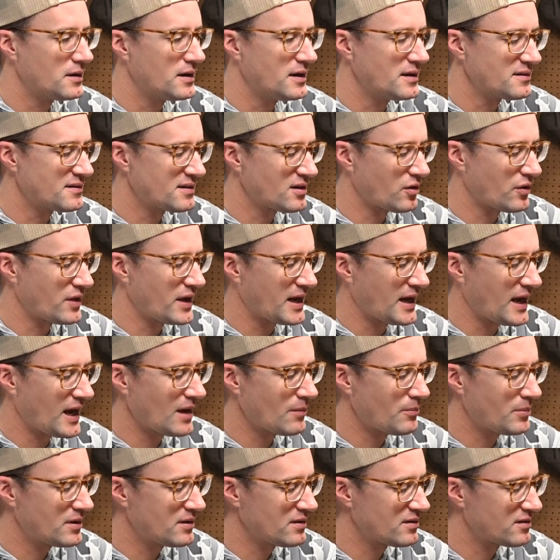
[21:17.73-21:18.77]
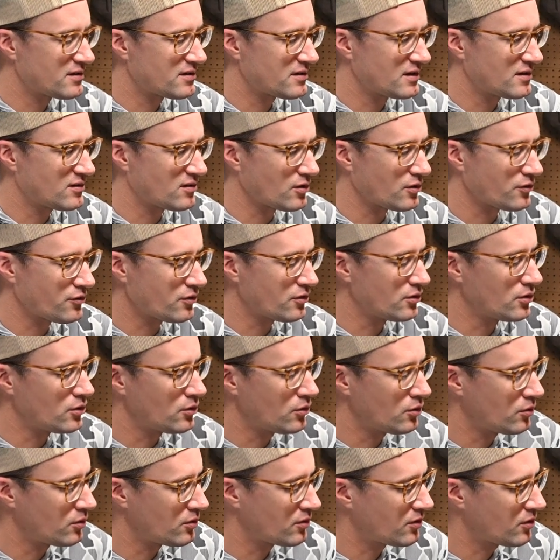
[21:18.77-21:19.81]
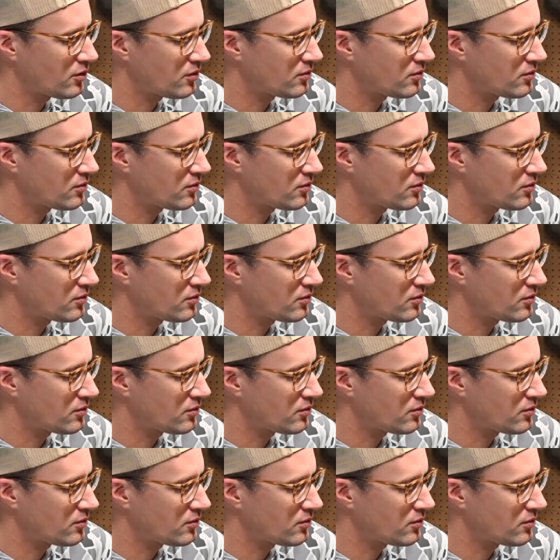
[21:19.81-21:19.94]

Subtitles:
until that happens, it's also